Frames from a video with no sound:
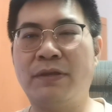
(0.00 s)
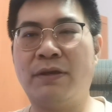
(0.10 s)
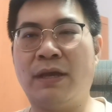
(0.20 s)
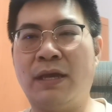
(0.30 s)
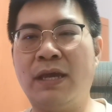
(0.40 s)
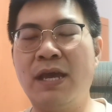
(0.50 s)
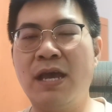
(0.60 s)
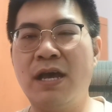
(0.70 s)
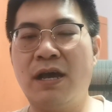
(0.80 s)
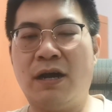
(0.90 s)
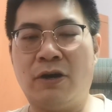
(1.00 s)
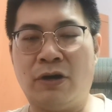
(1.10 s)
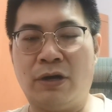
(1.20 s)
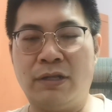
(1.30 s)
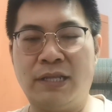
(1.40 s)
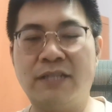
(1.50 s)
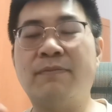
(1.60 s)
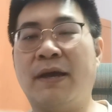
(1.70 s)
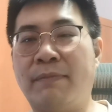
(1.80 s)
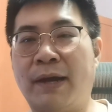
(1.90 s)
Okay, that's
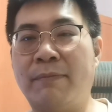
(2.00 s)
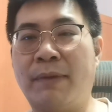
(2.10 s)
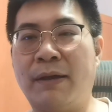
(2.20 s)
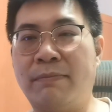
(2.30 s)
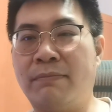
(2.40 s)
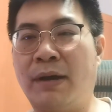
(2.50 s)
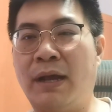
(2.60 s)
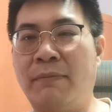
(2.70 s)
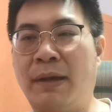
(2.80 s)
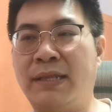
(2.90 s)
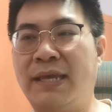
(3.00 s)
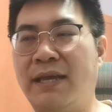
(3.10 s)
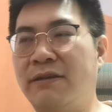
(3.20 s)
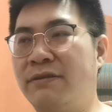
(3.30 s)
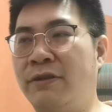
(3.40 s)
my take.